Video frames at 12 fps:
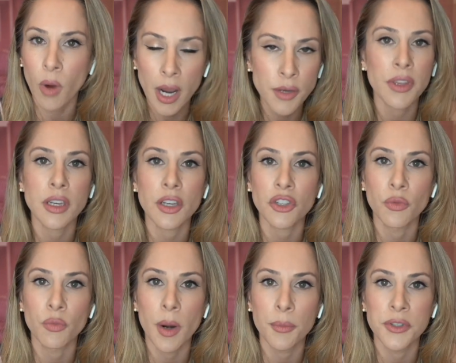why you think he
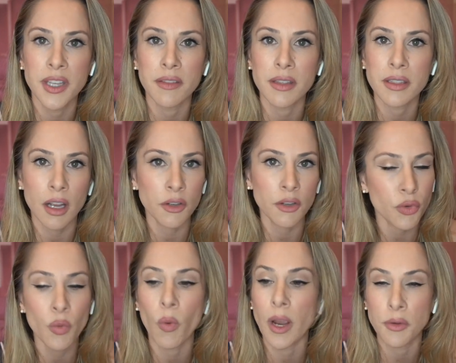should represent this
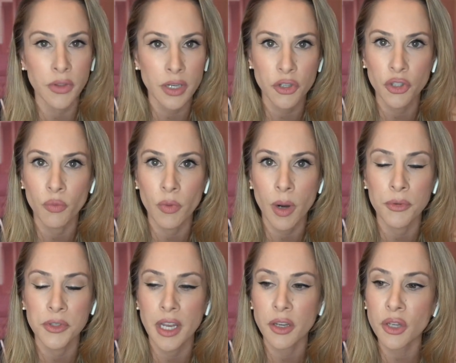country, why you think he should
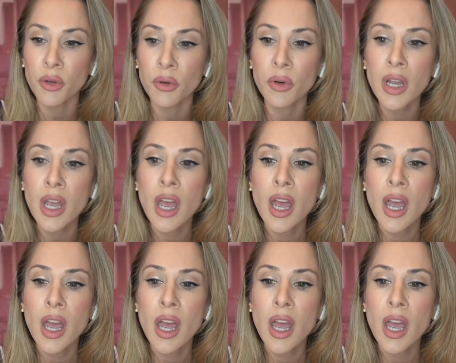represent you.